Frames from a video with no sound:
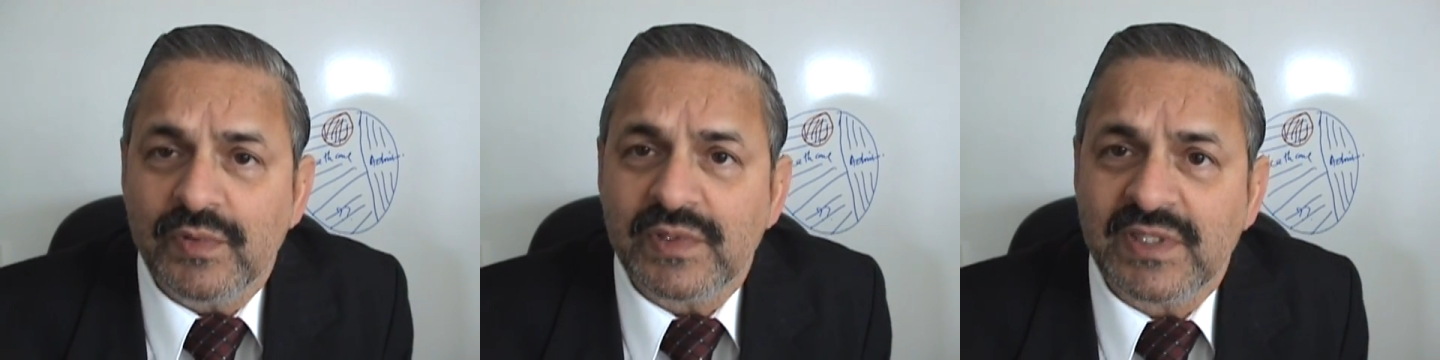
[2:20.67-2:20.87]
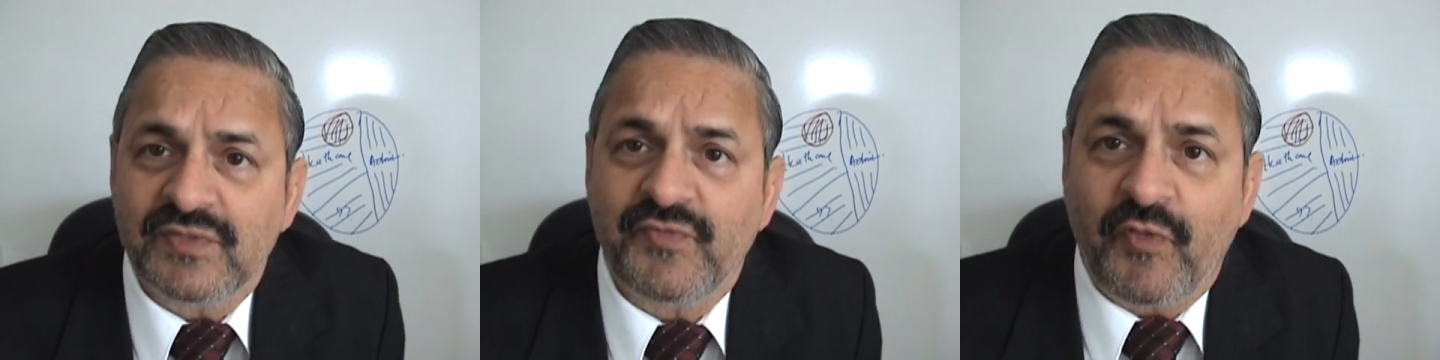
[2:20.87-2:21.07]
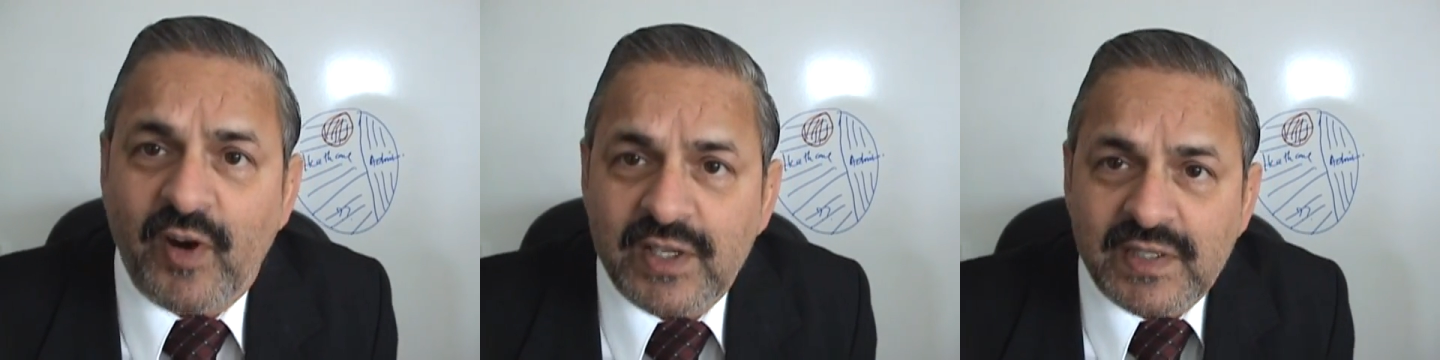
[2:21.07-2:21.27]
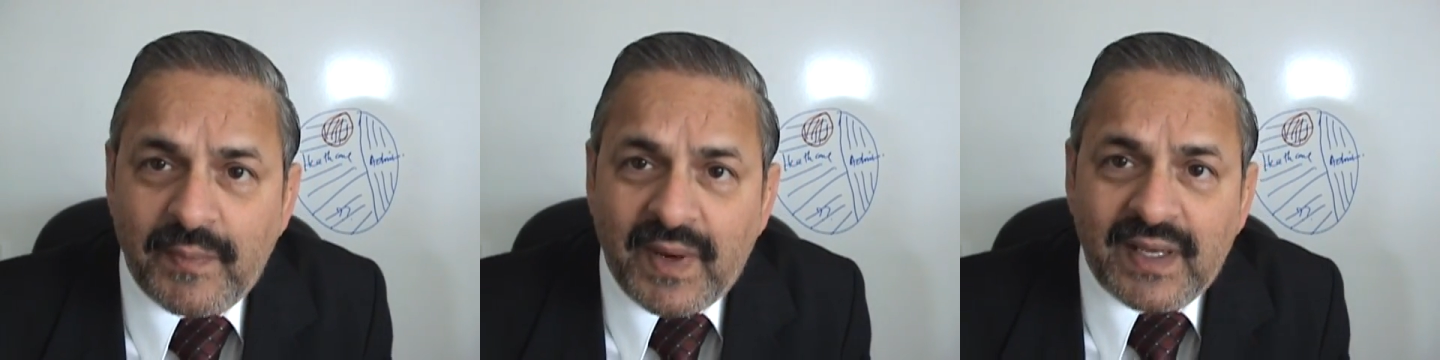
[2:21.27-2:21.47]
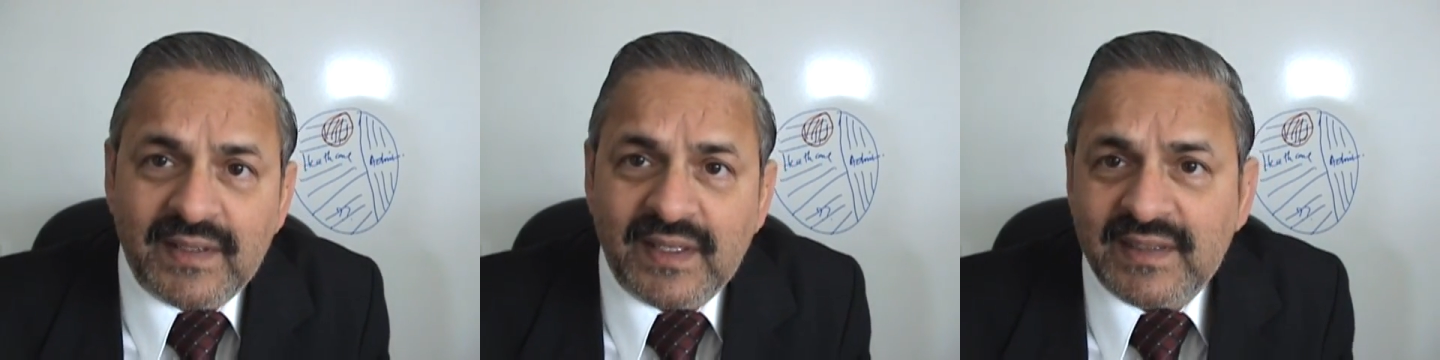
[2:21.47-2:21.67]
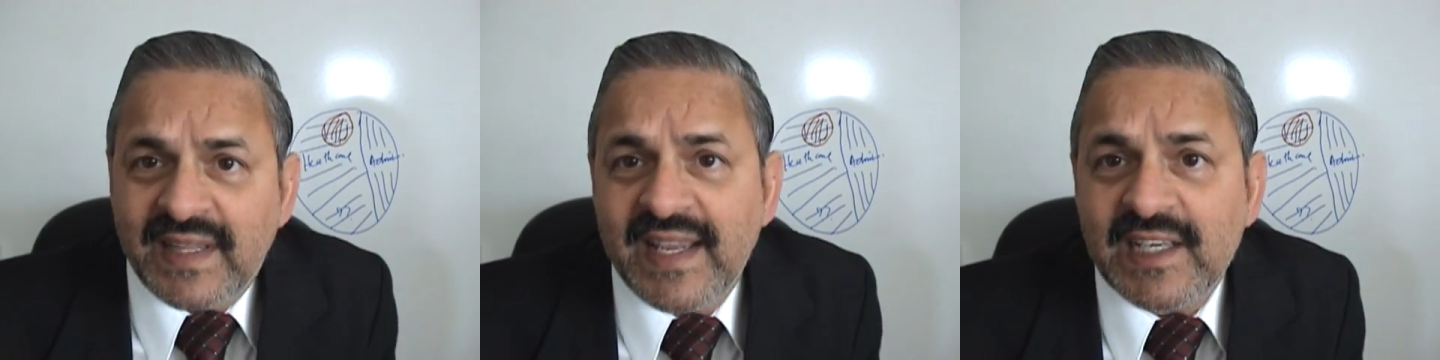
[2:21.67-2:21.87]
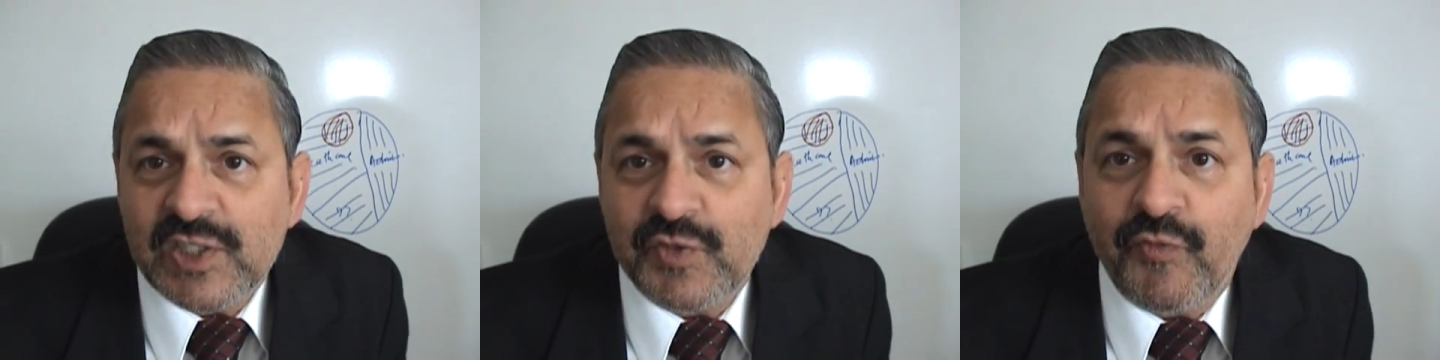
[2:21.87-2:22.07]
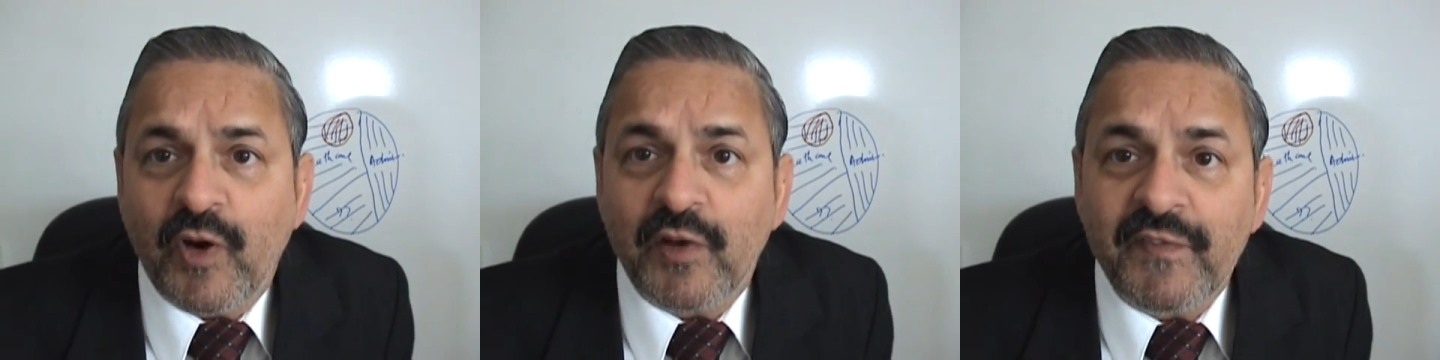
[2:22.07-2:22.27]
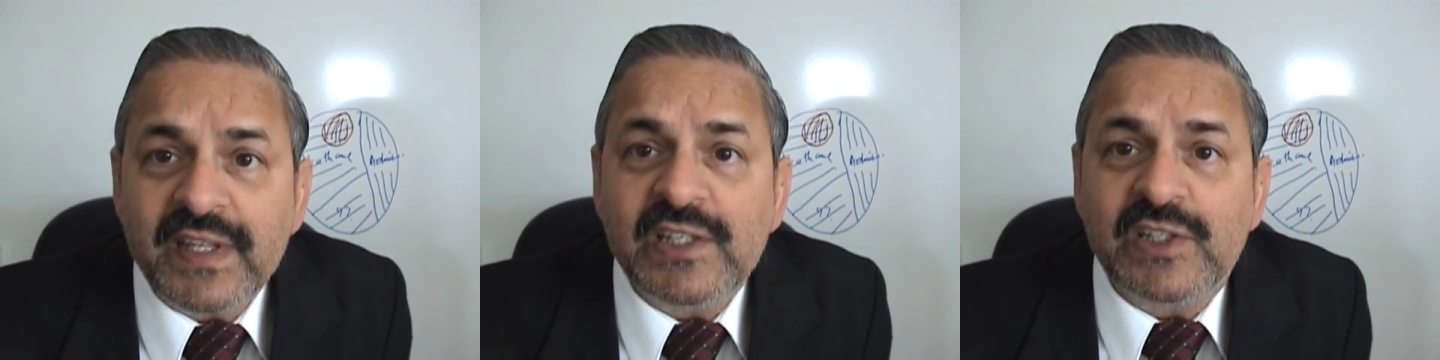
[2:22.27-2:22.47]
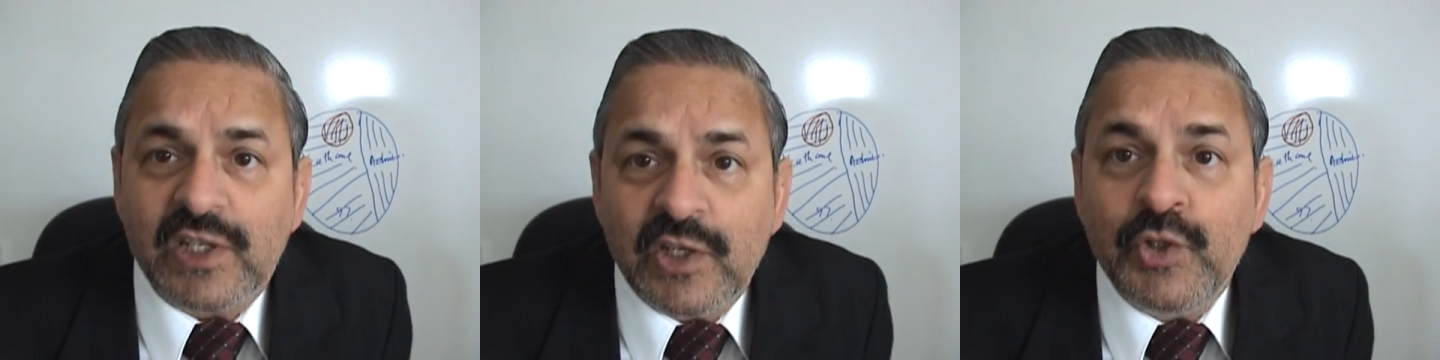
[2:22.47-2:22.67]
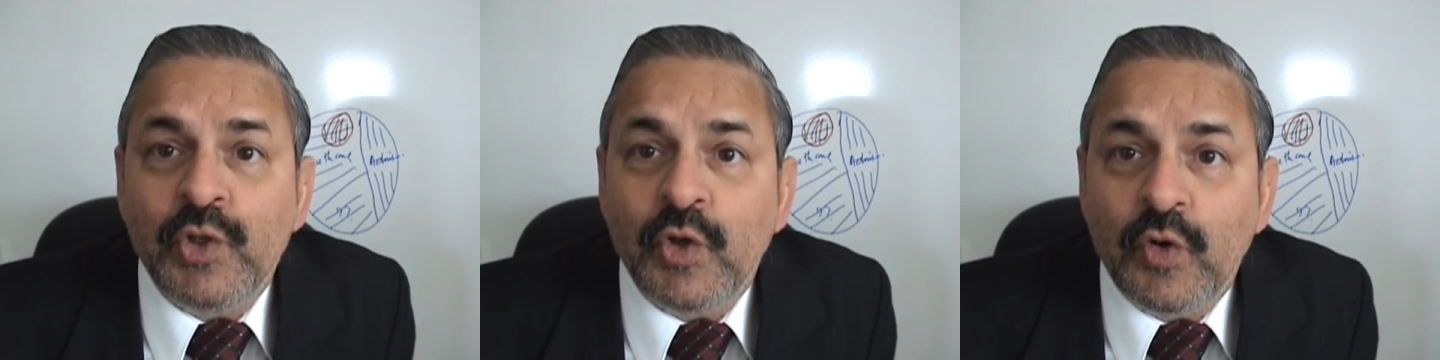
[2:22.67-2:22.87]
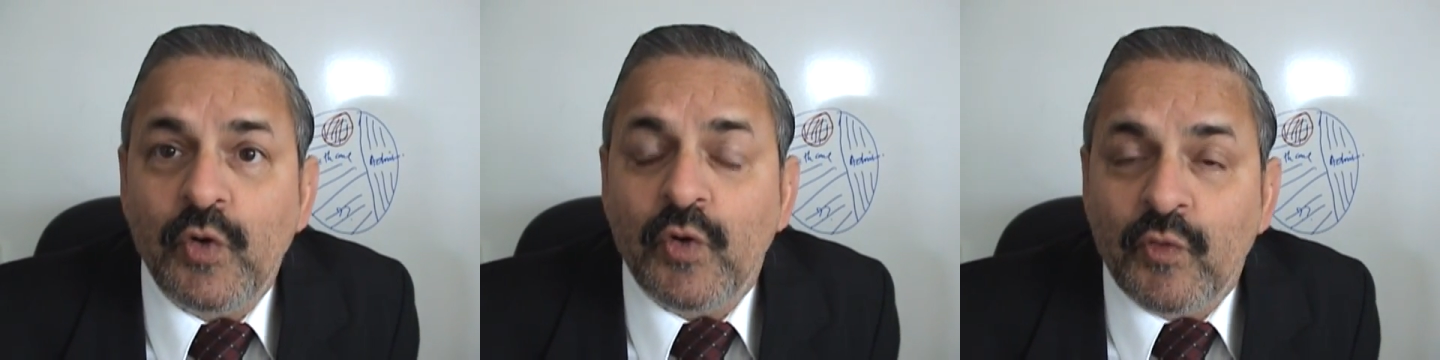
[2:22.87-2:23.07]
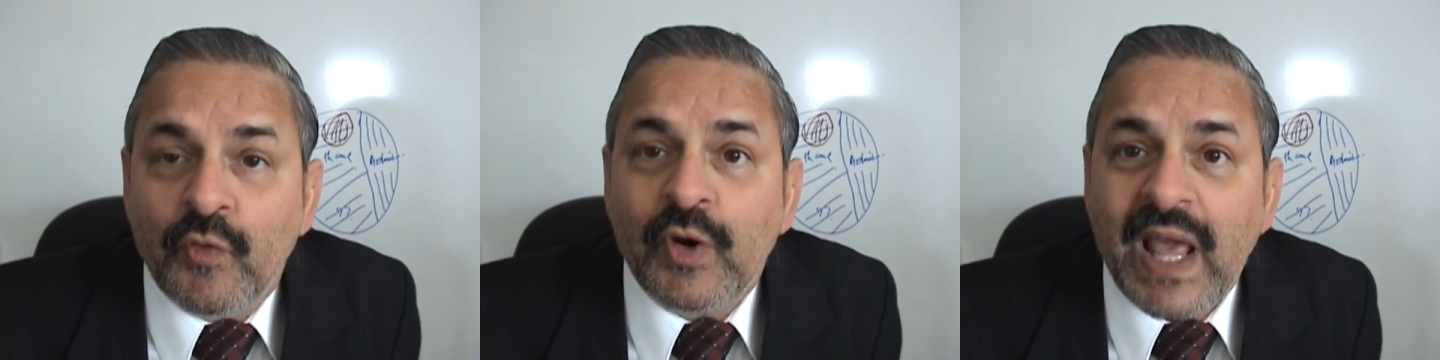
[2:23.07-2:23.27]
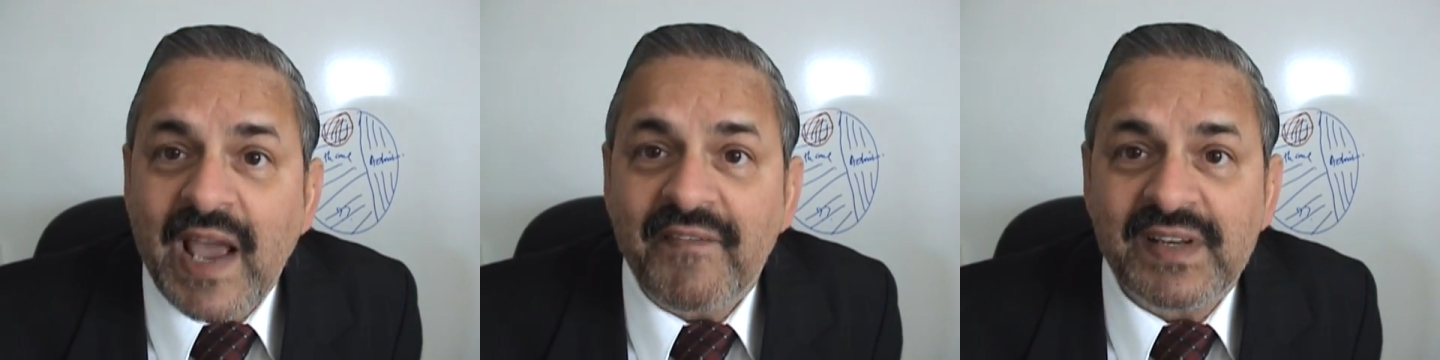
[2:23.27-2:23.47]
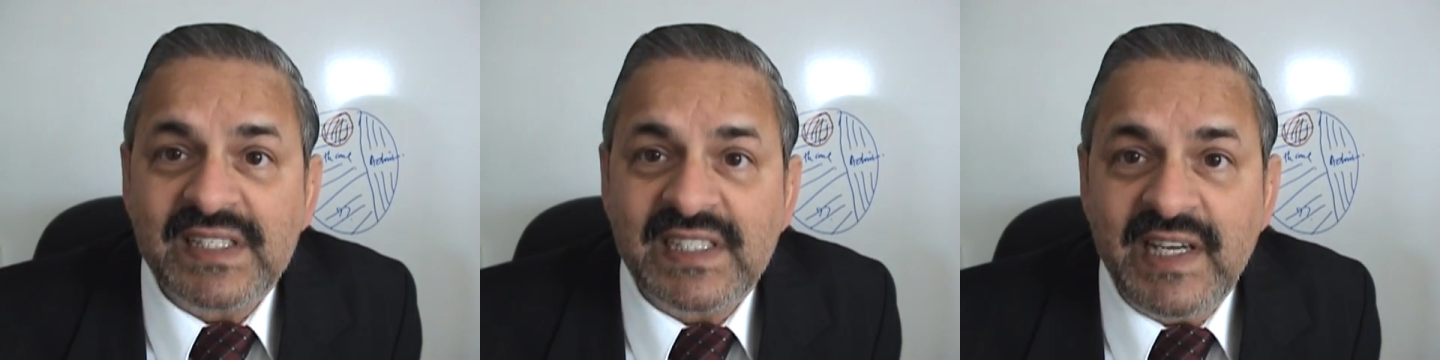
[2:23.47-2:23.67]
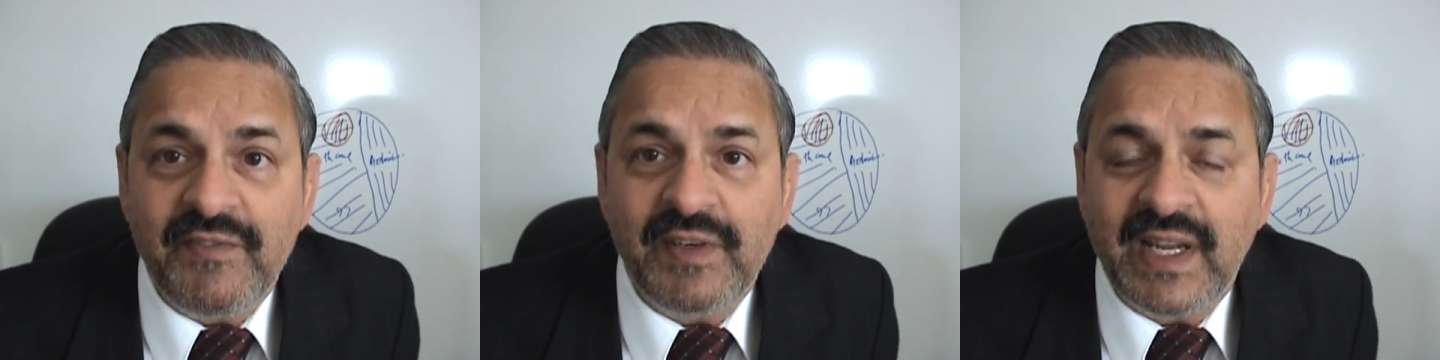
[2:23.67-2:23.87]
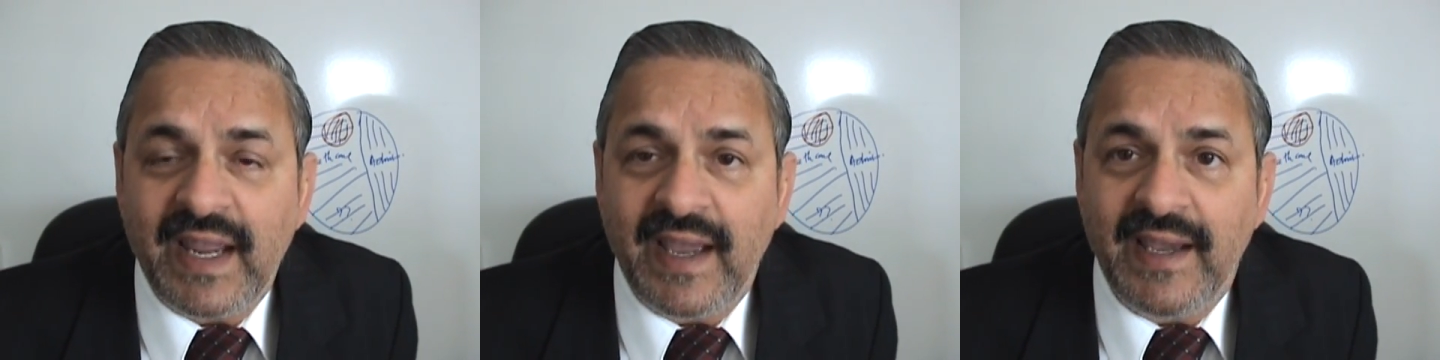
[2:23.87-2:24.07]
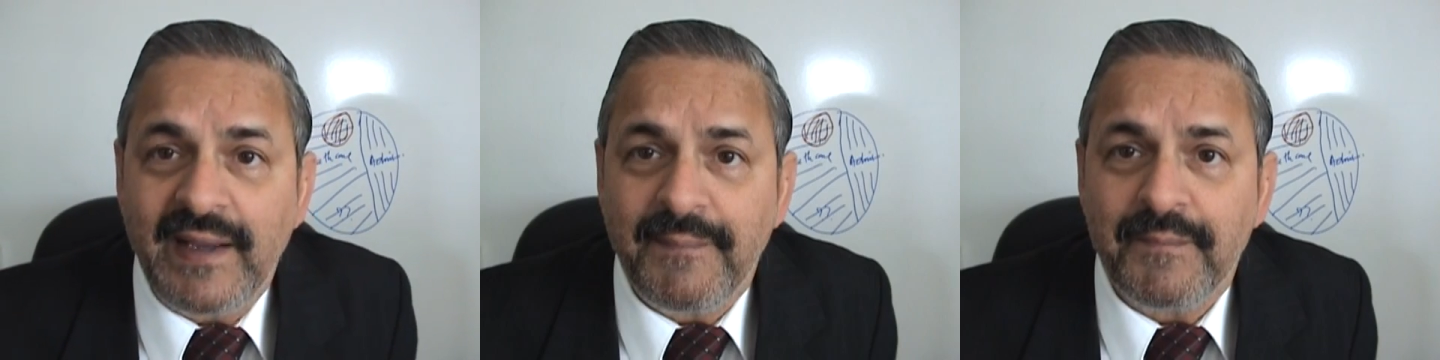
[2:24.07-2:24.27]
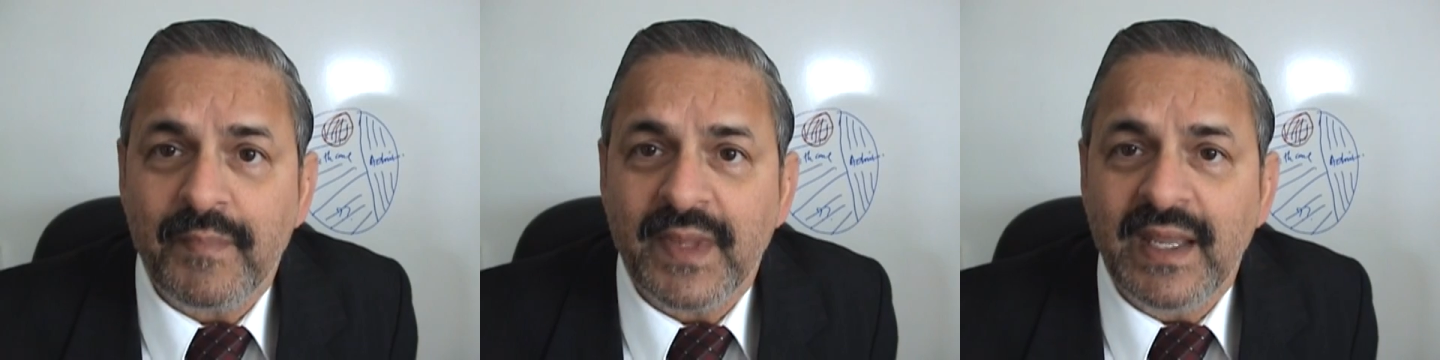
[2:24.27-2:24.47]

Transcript: for some other things for which you would have received care